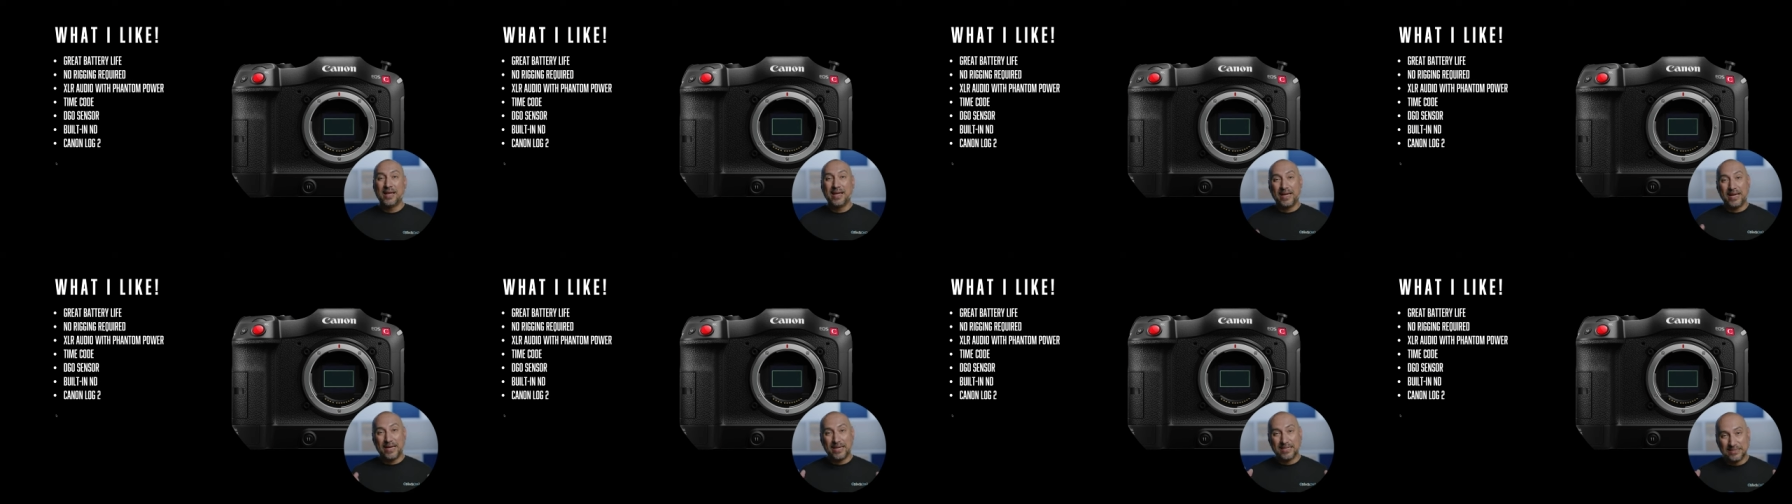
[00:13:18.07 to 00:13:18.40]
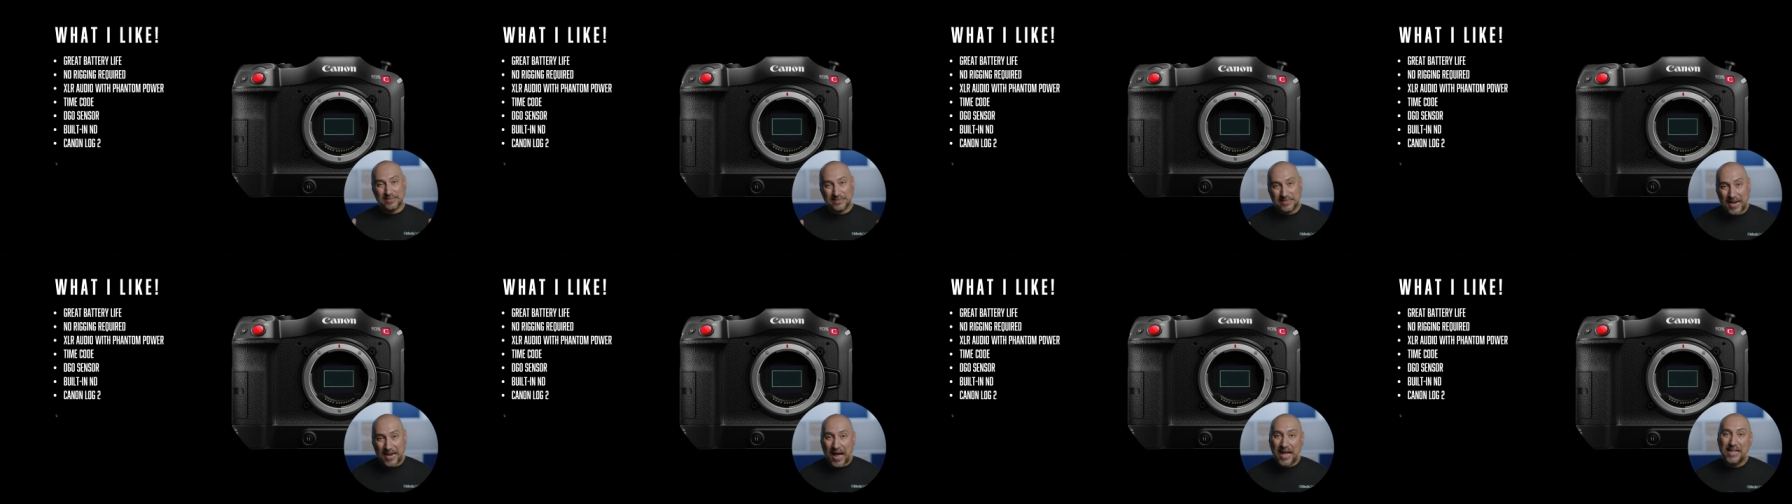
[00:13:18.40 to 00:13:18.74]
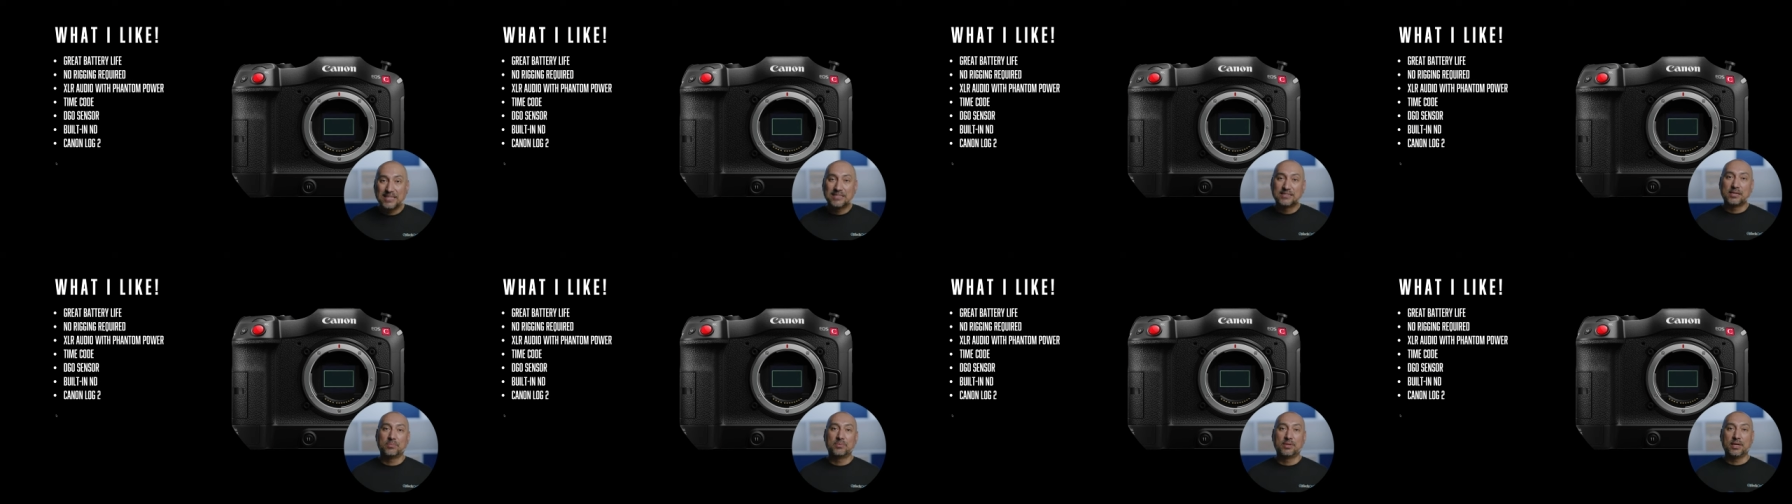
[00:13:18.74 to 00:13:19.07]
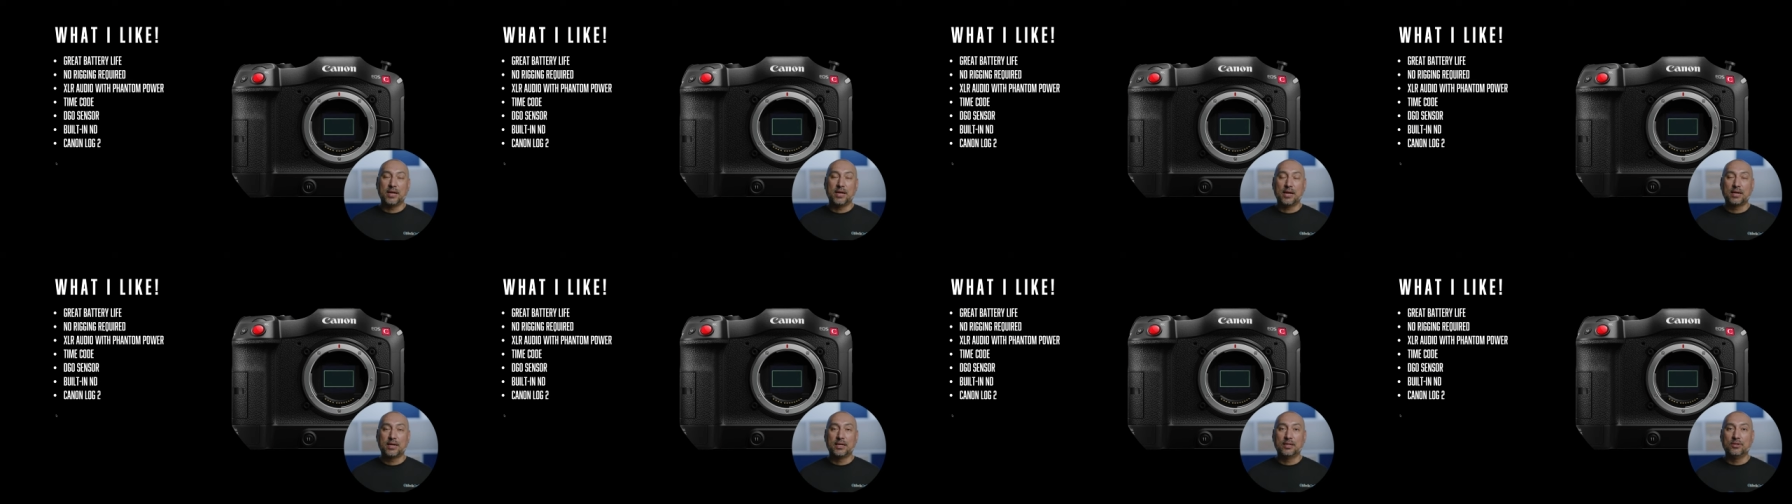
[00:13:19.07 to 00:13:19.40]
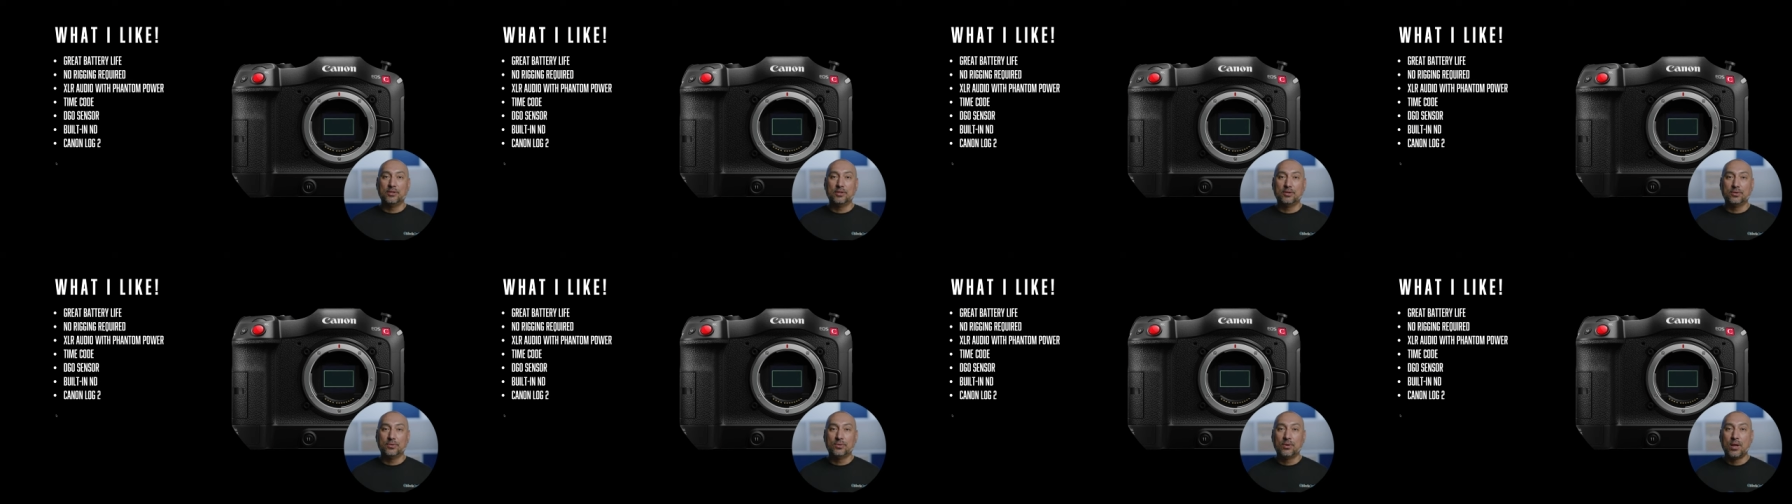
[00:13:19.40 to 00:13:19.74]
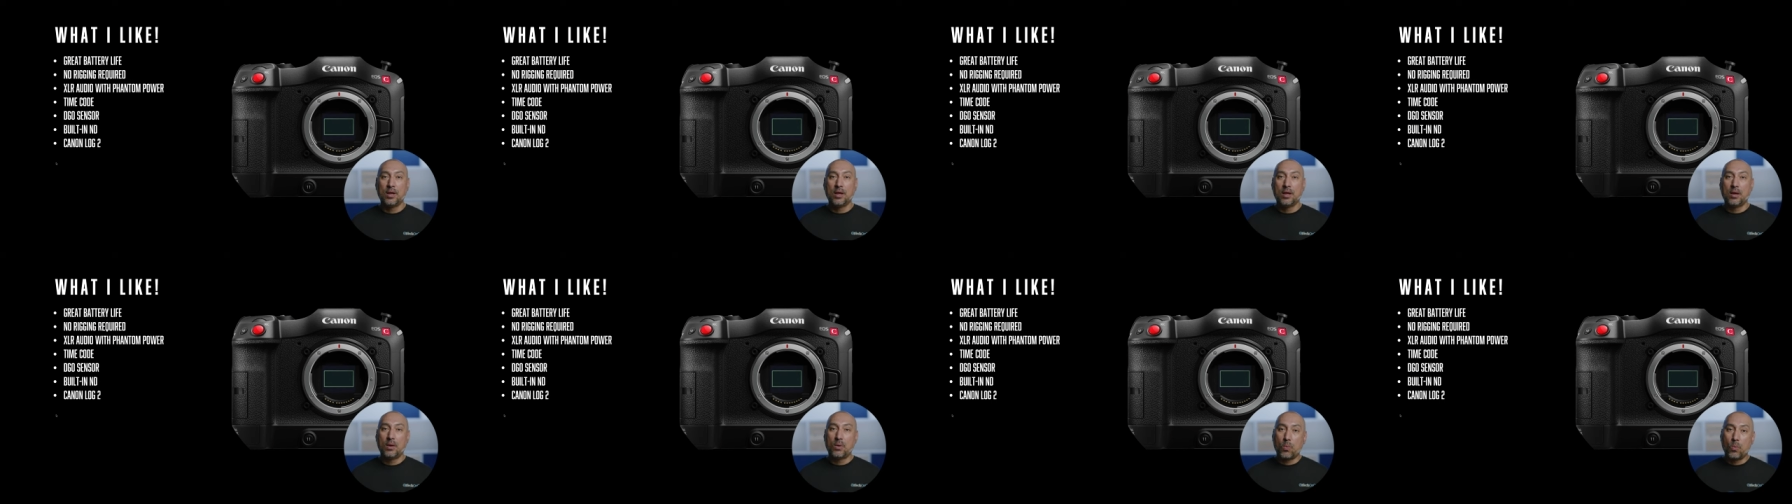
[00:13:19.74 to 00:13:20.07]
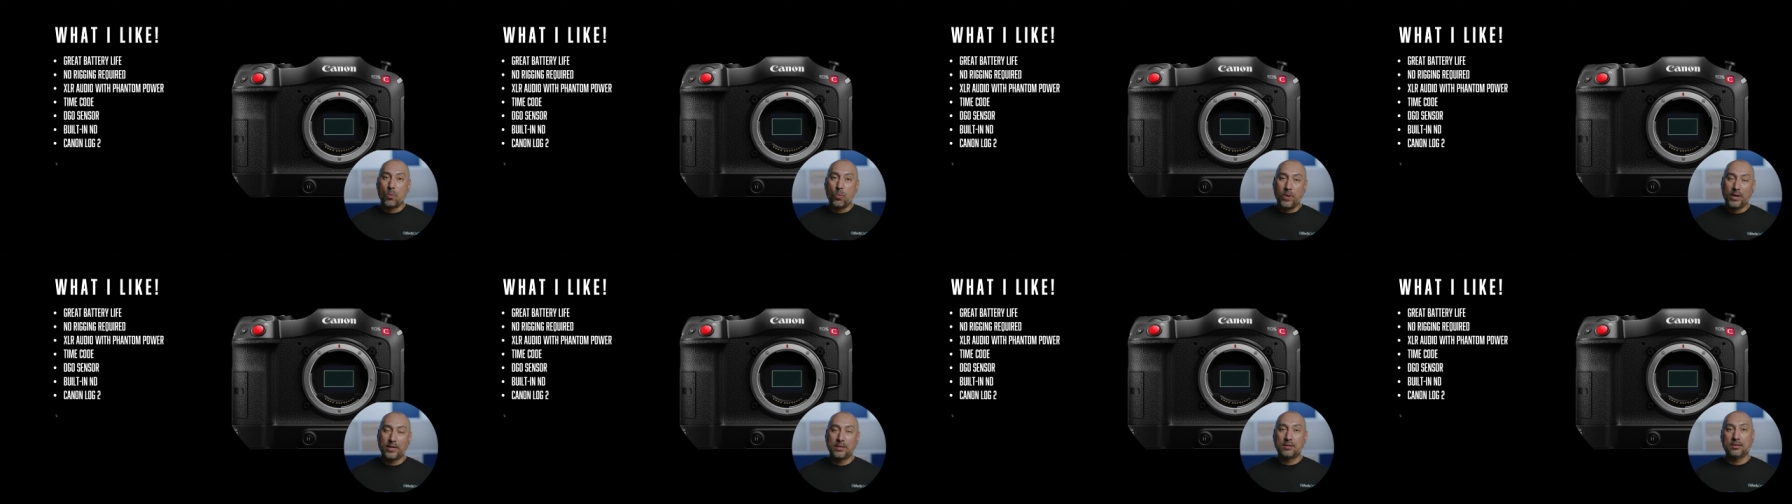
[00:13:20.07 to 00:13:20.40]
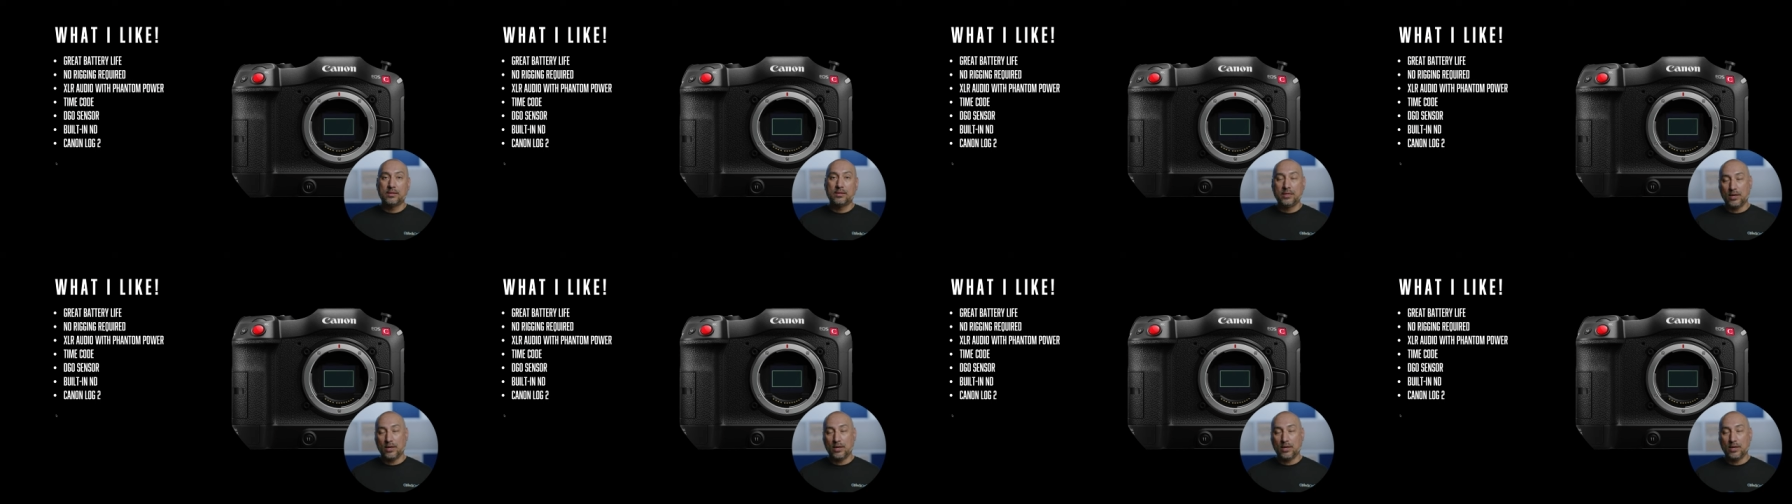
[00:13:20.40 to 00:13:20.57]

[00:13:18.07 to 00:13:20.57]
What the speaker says: is not something I can do with